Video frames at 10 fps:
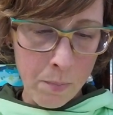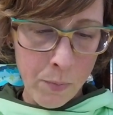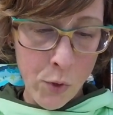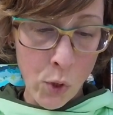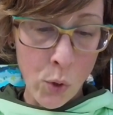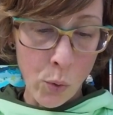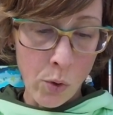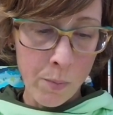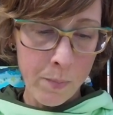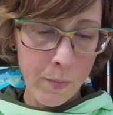they're
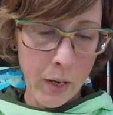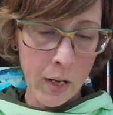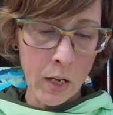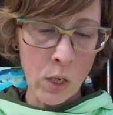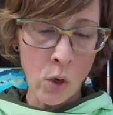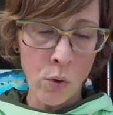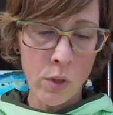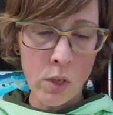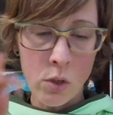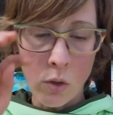cool. And I know
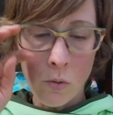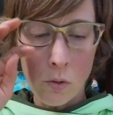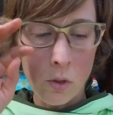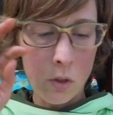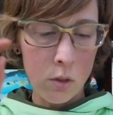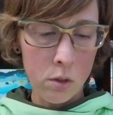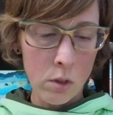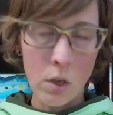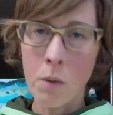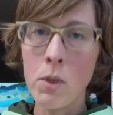that you
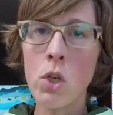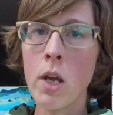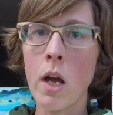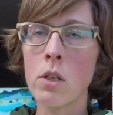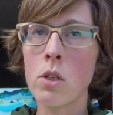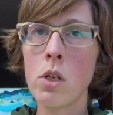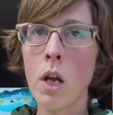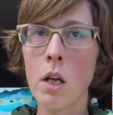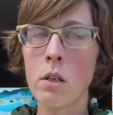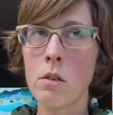
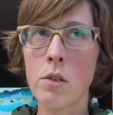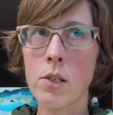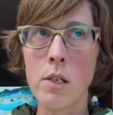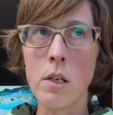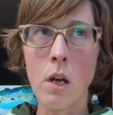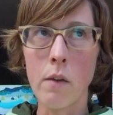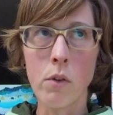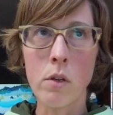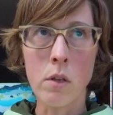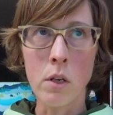can't see
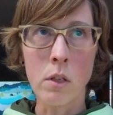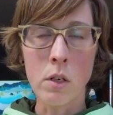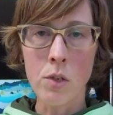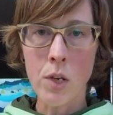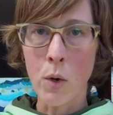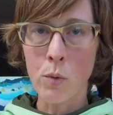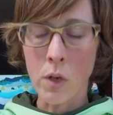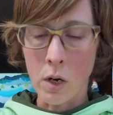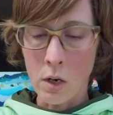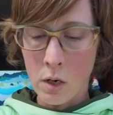everything that is out
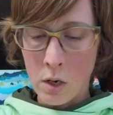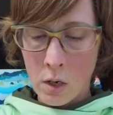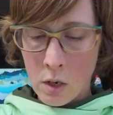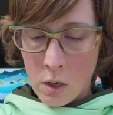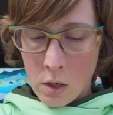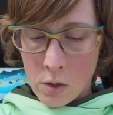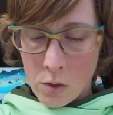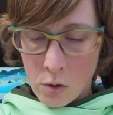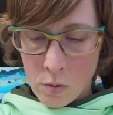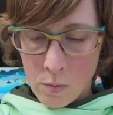there.
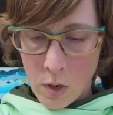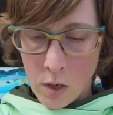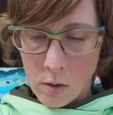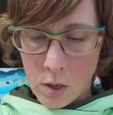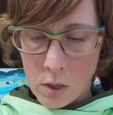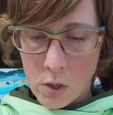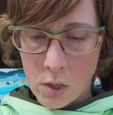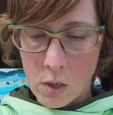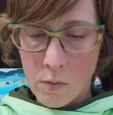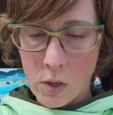So I thought I'd
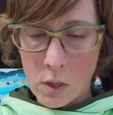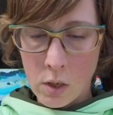just give you